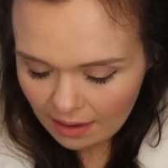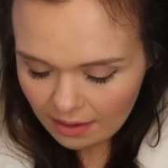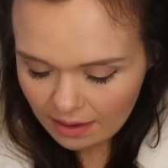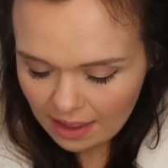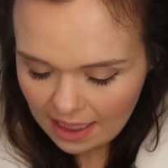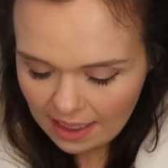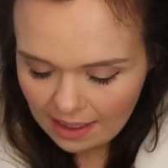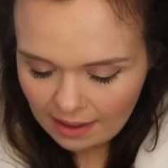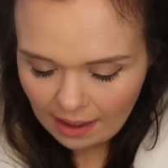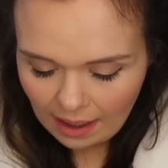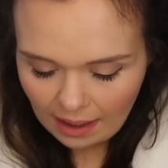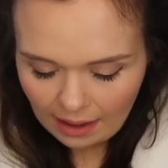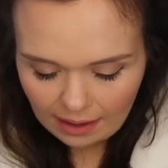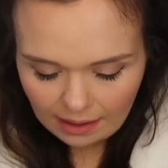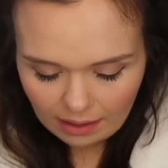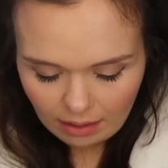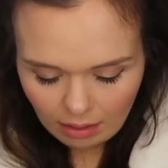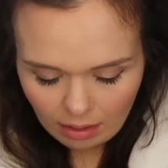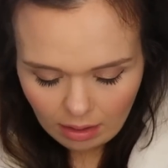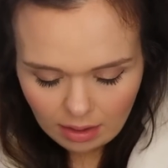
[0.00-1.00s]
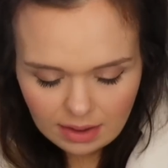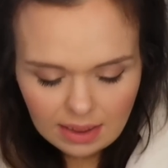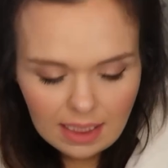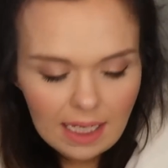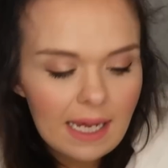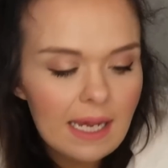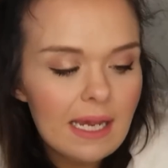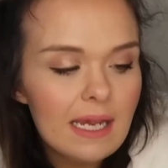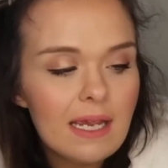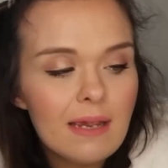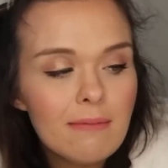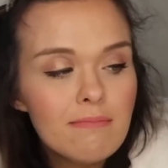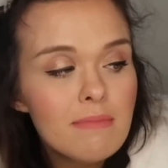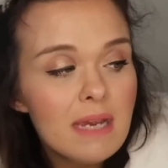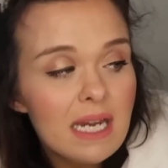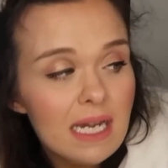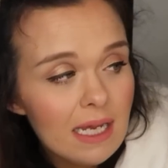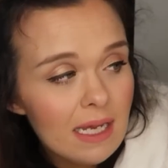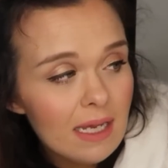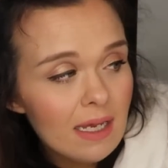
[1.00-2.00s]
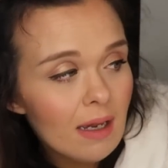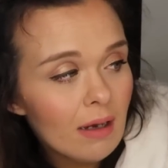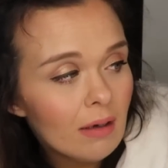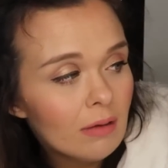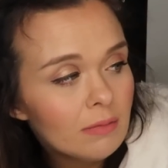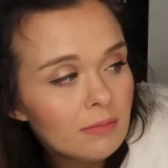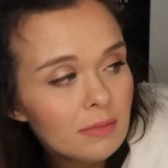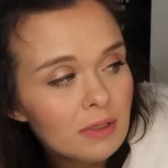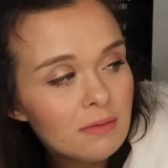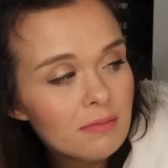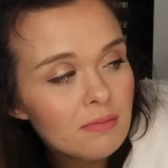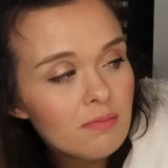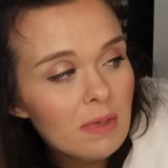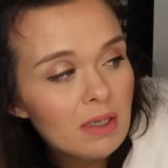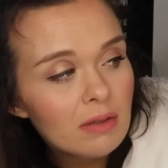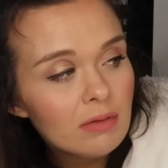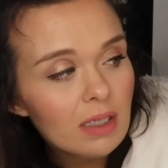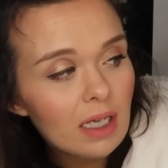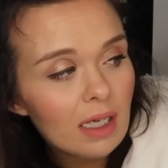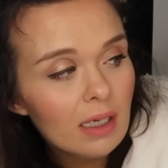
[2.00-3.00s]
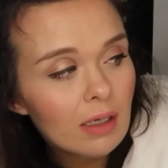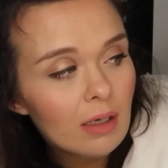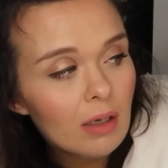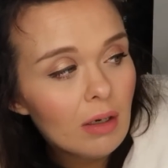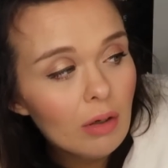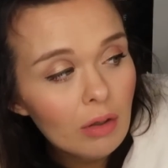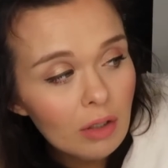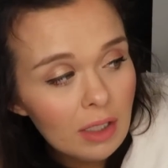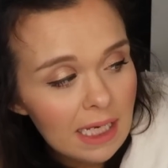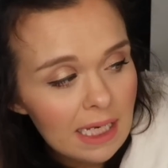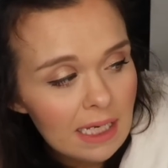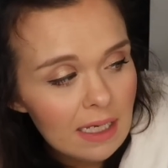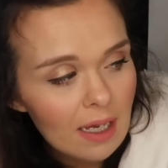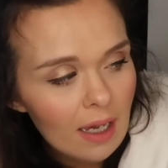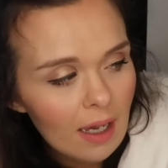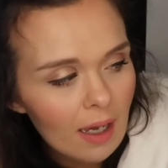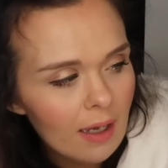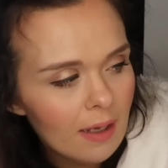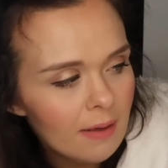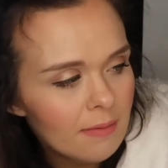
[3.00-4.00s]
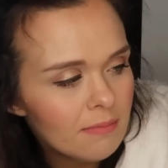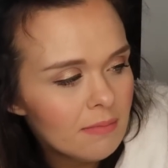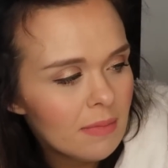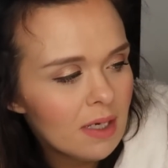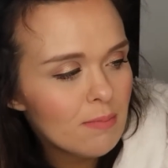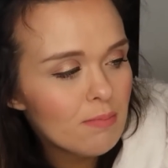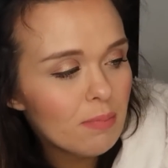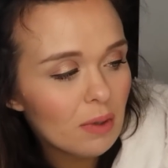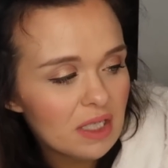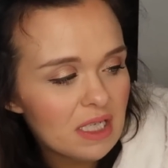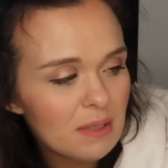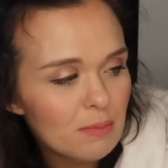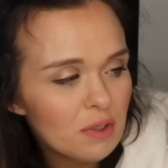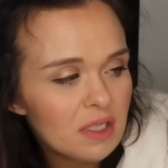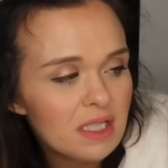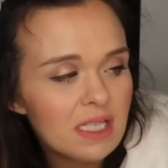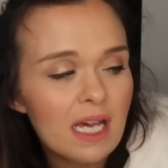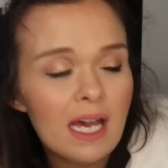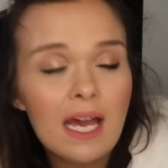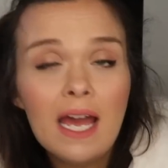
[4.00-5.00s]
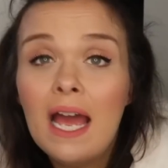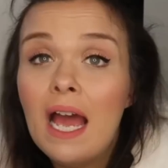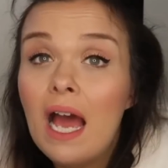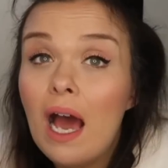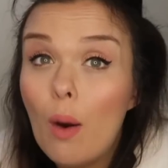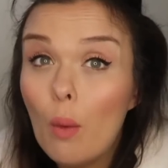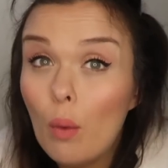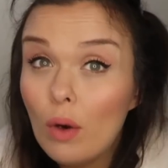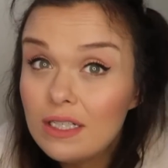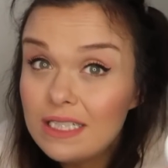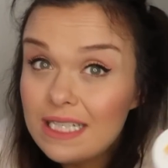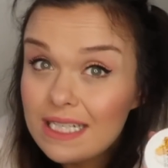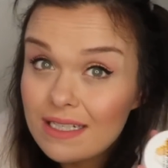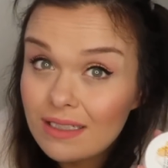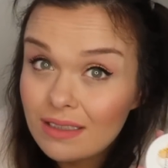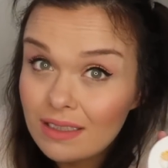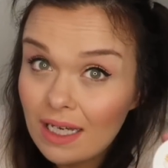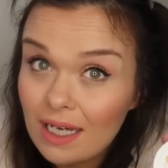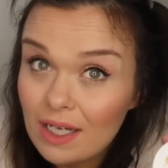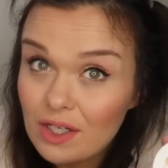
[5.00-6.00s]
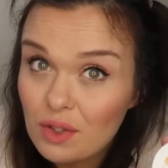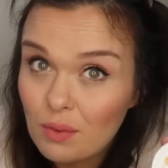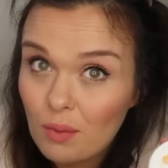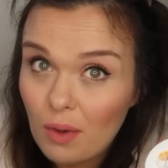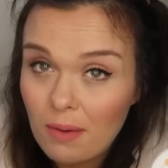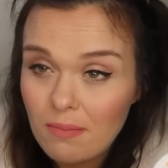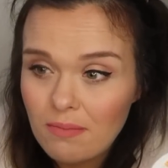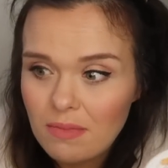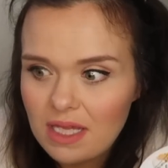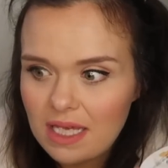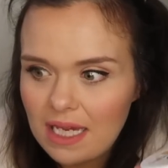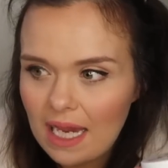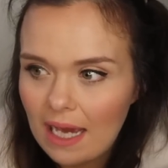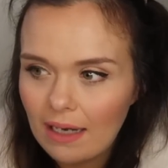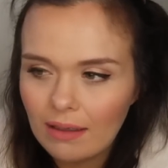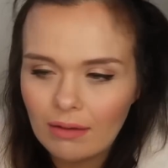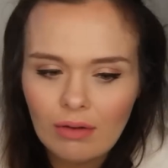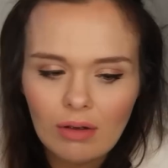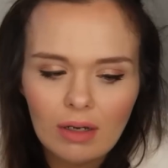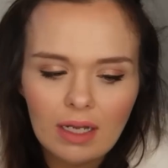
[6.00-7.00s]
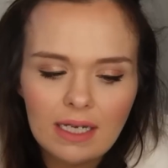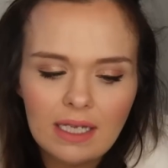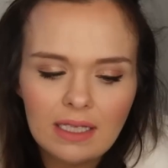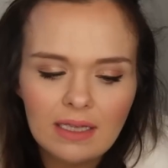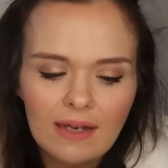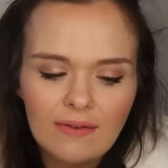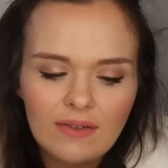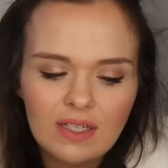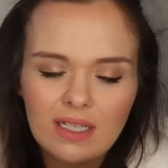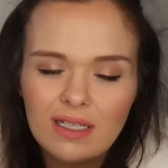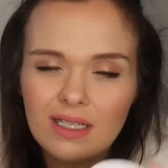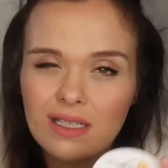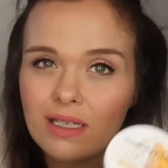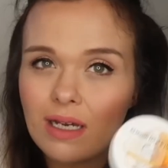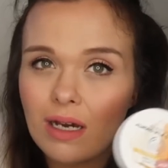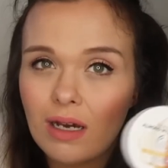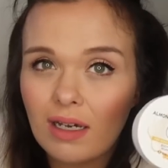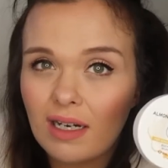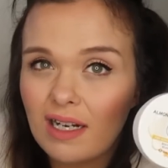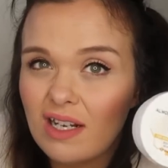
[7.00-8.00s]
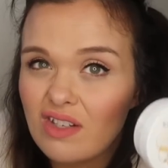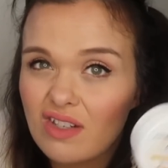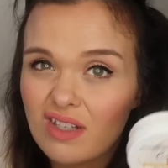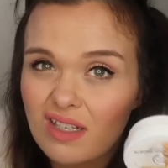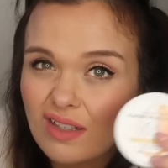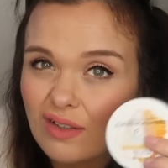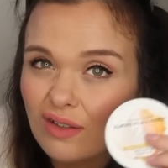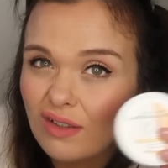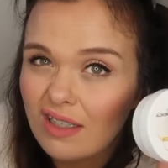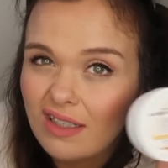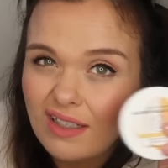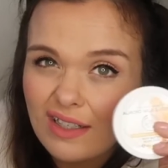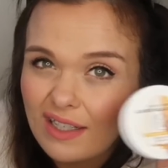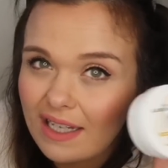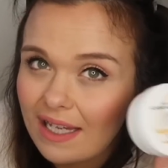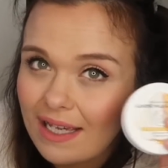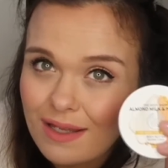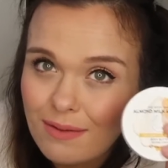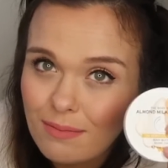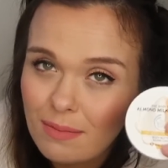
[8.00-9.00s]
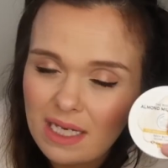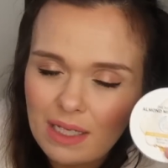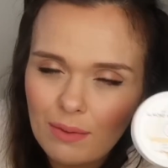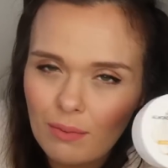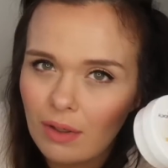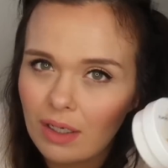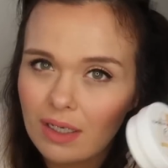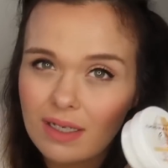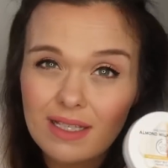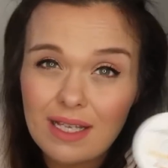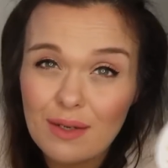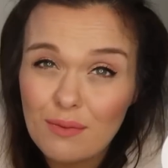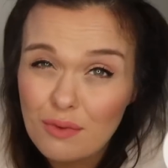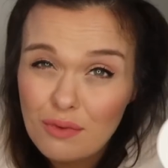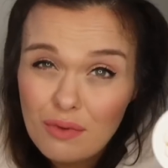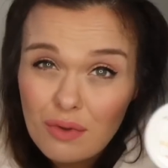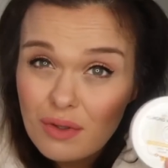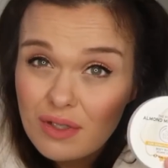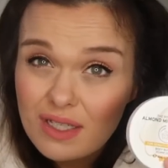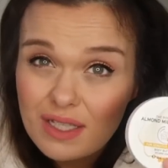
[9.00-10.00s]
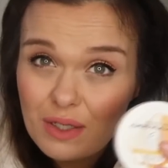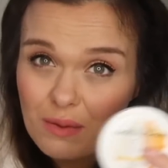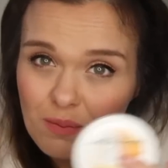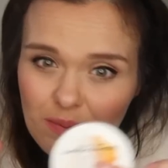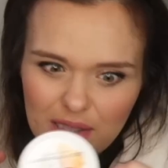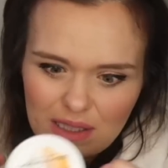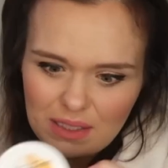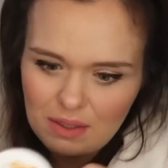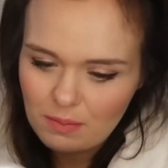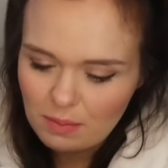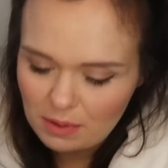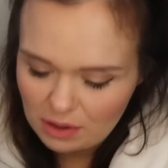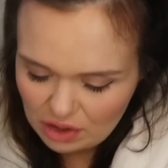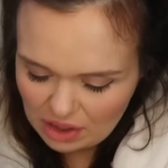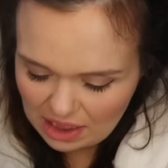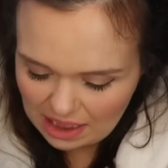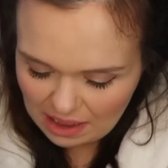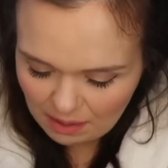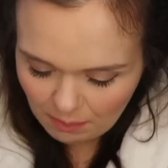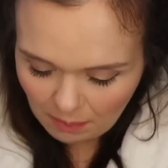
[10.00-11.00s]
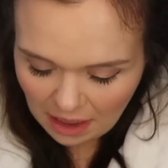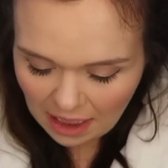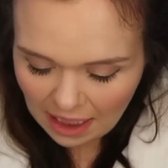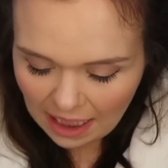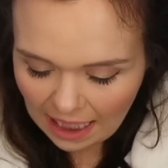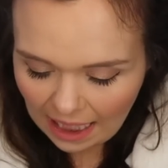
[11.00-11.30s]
Then I got a mini almond milk and honey um, body butter. I wanted a larger one, but they hadn't got any left in stock, and I just thought I'll get the mini one because they were all super, super cheap.